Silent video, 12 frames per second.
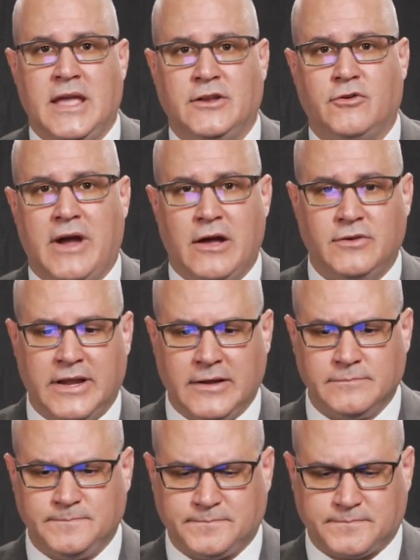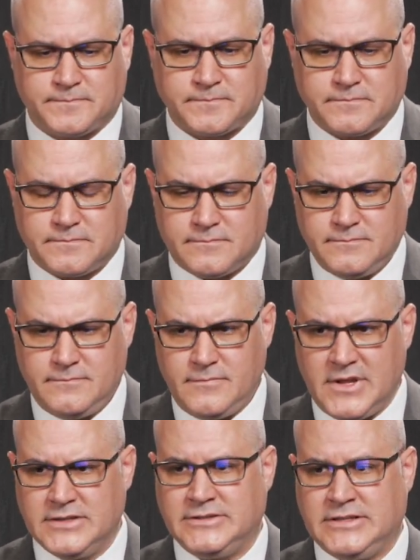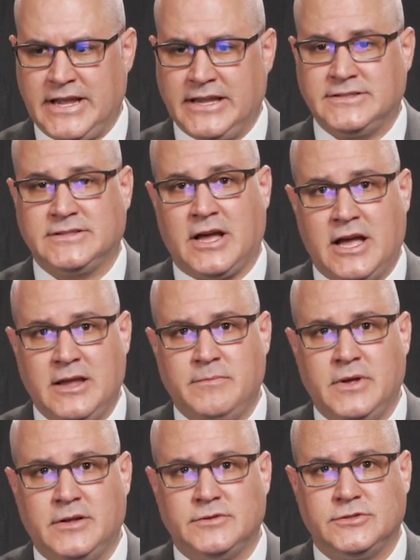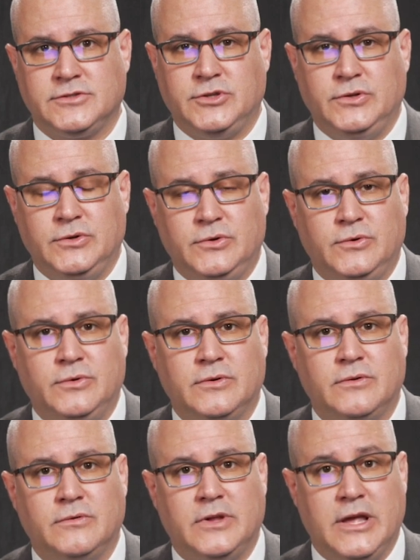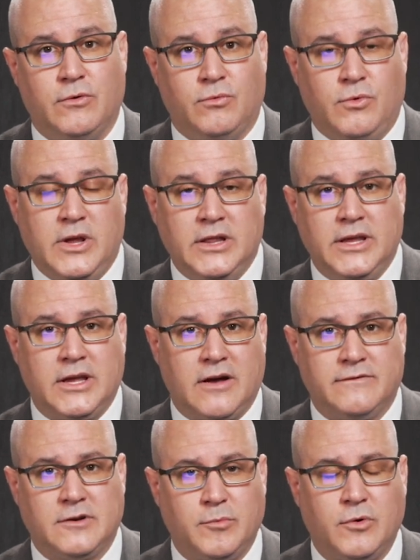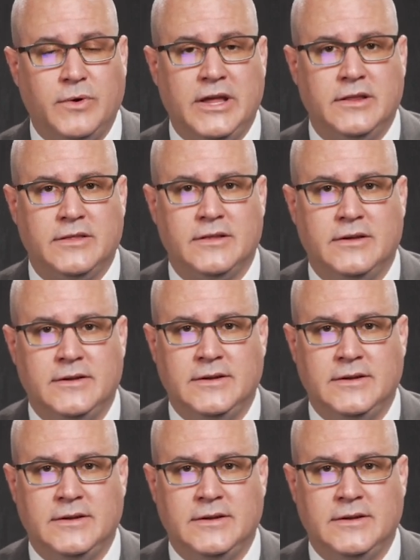And grounding takes time to get really comfortable with,